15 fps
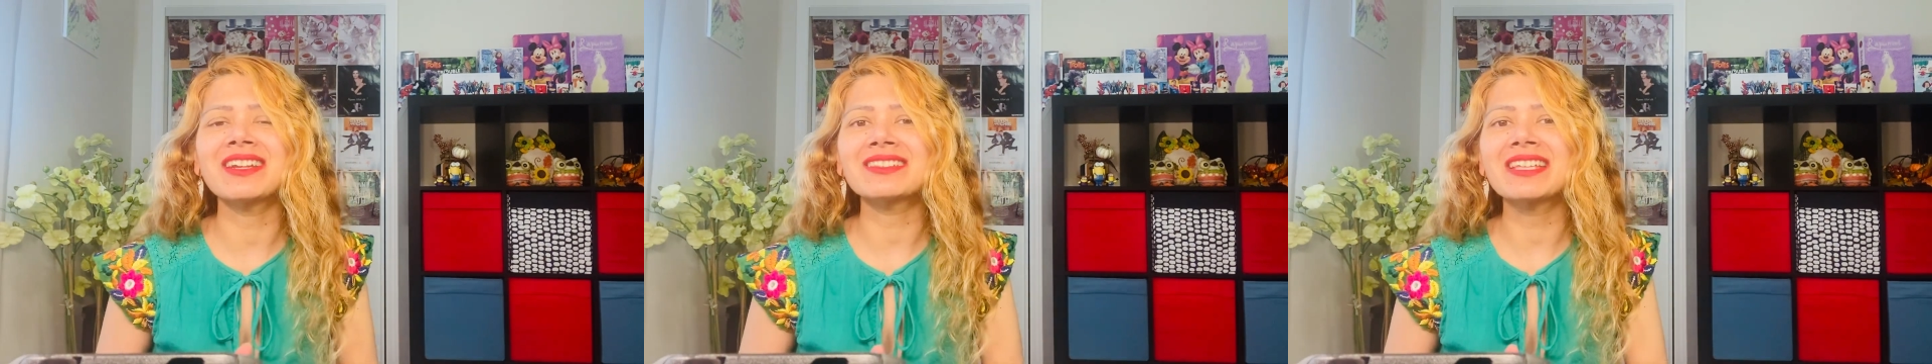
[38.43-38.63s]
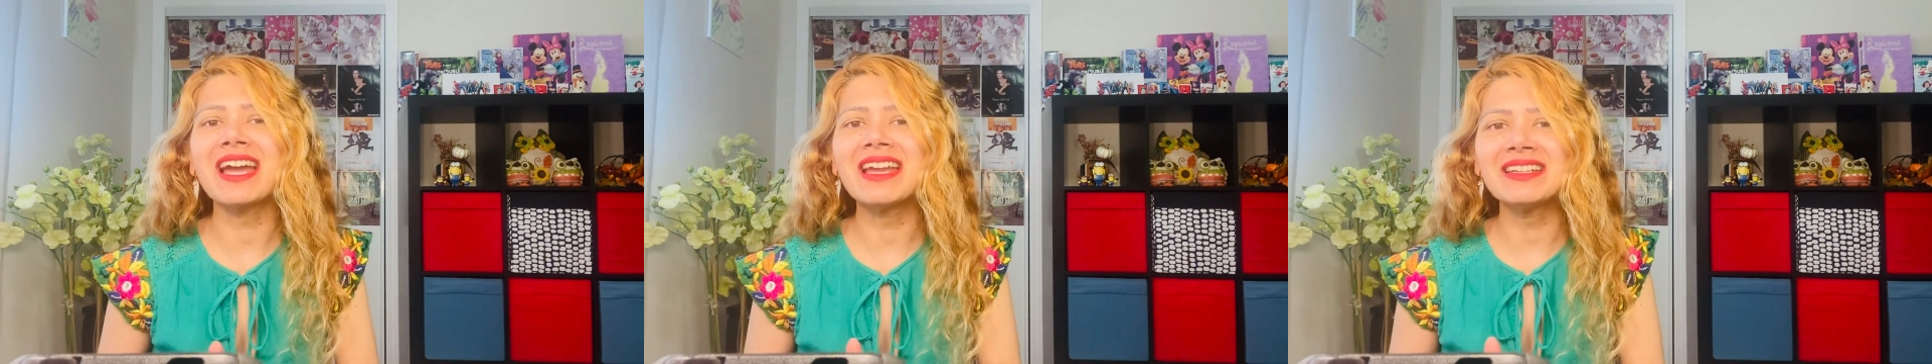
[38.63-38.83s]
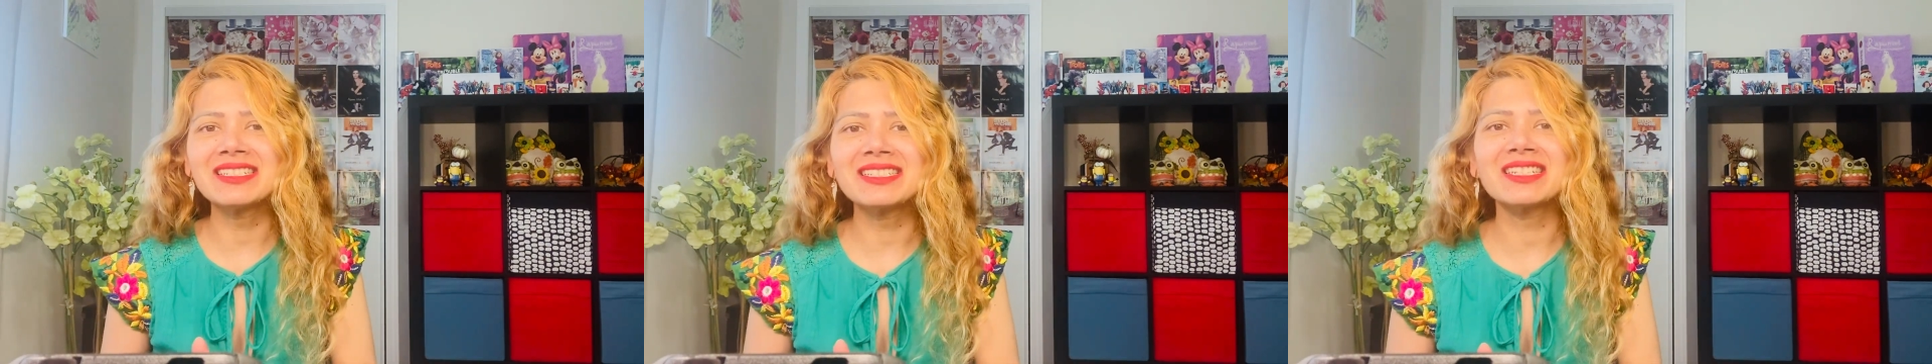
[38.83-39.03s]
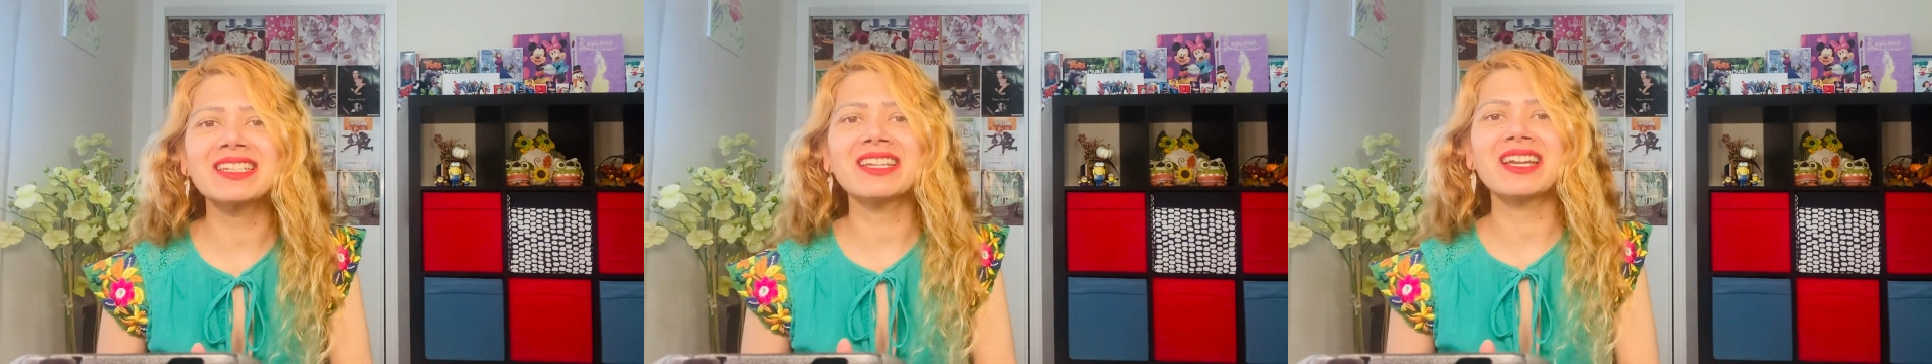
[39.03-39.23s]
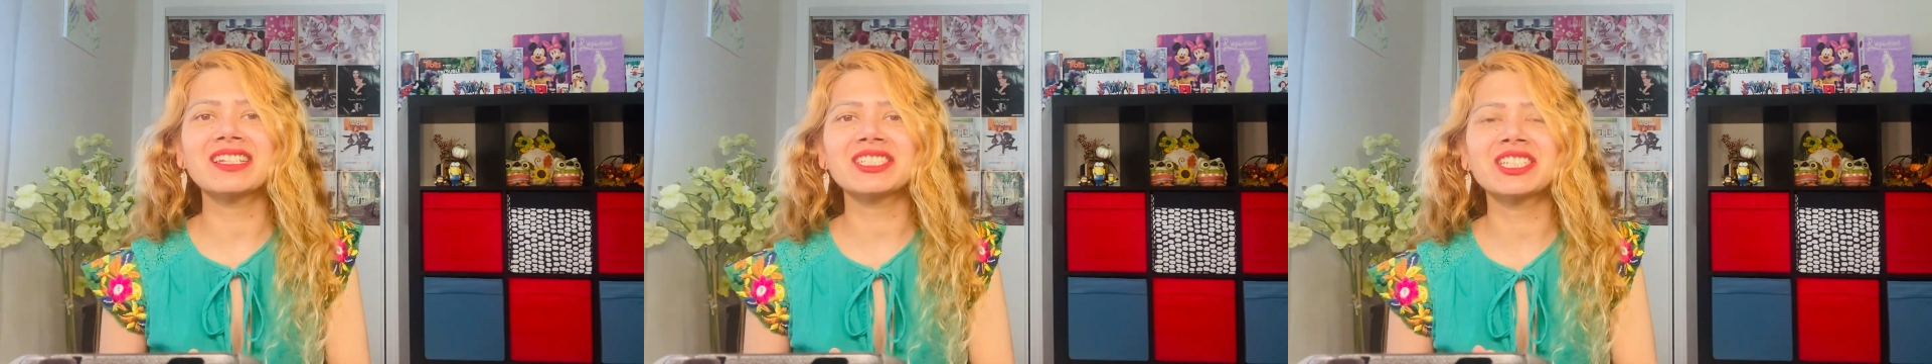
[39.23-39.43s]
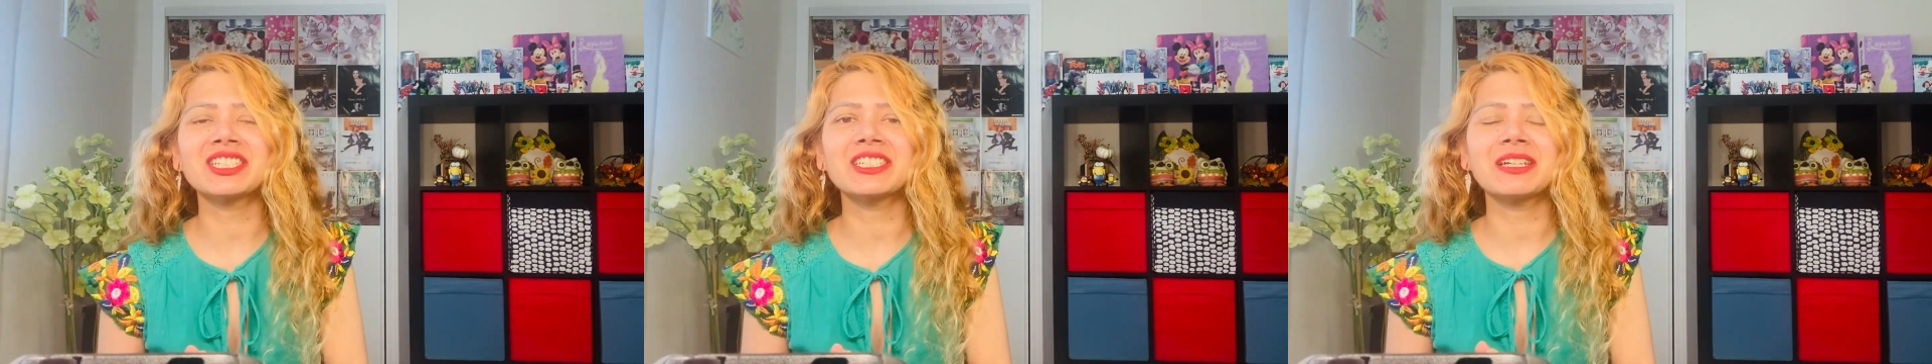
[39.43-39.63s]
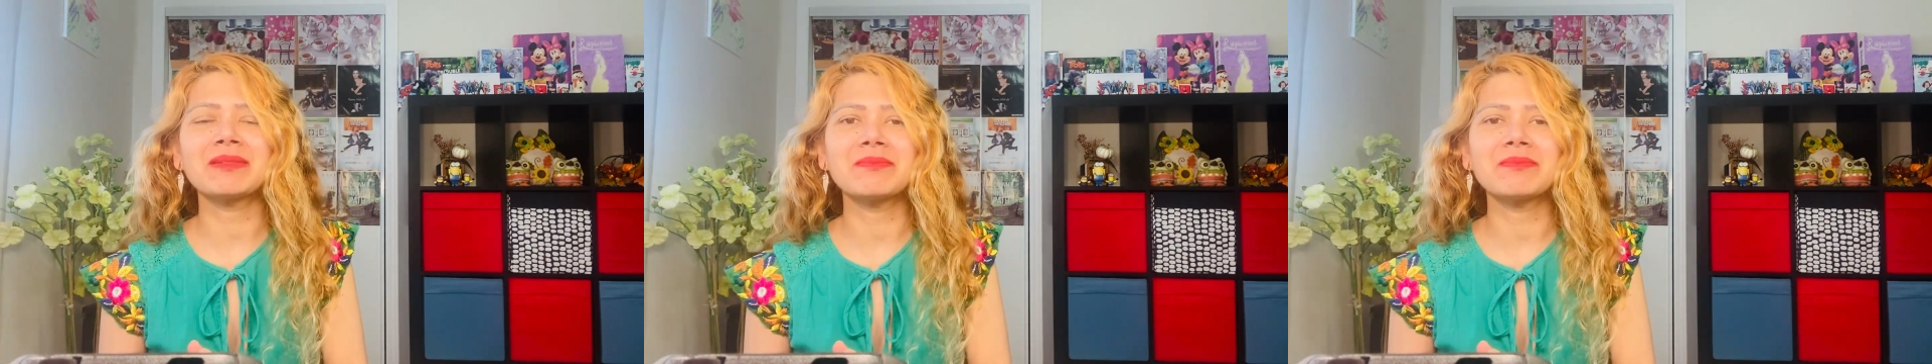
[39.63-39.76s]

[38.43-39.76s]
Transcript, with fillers: at the international